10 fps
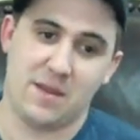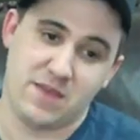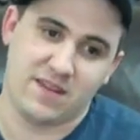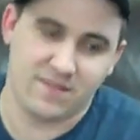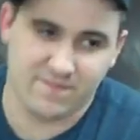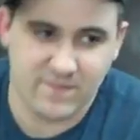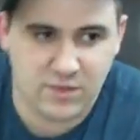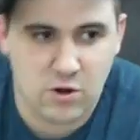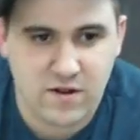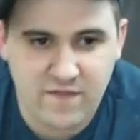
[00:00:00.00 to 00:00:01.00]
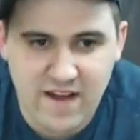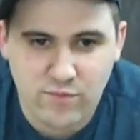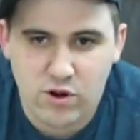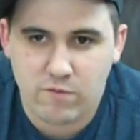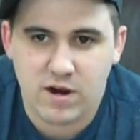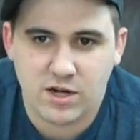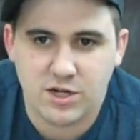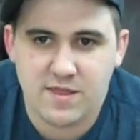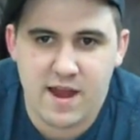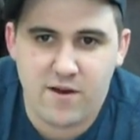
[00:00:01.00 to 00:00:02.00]
I mean, 35 point
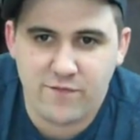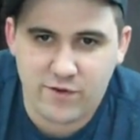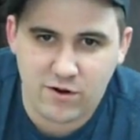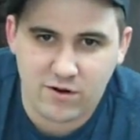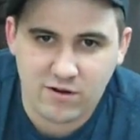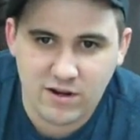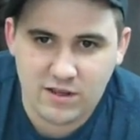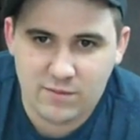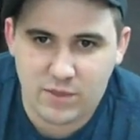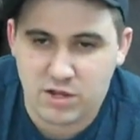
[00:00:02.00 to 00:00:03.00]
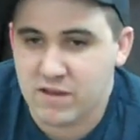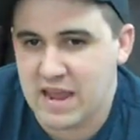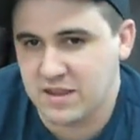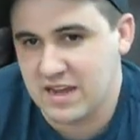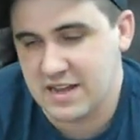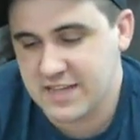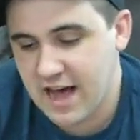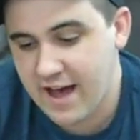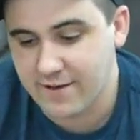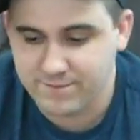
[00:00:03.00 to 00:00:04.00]
reduction there for, but you gain the gets
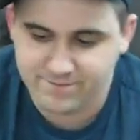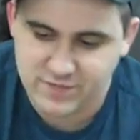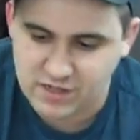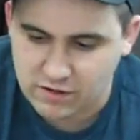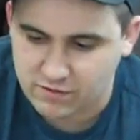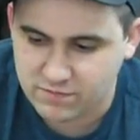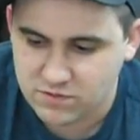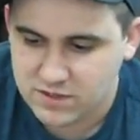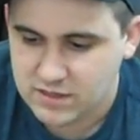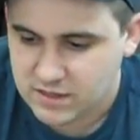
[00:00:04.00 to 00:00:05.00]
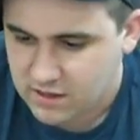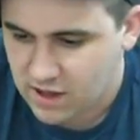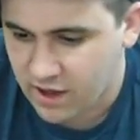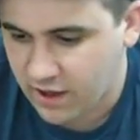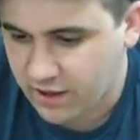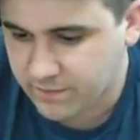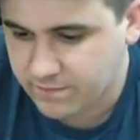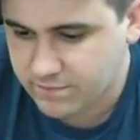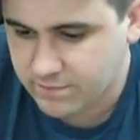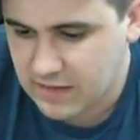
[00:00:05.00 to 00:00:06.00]
hot. So, um,
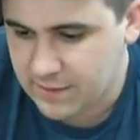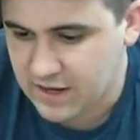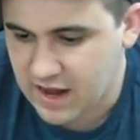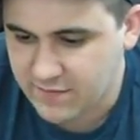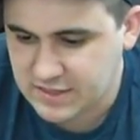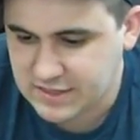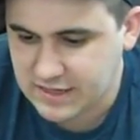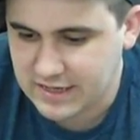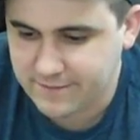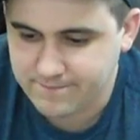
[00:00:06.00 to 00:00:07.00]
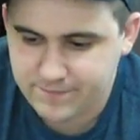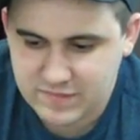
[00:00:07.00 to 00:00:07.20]
I mean, obviously,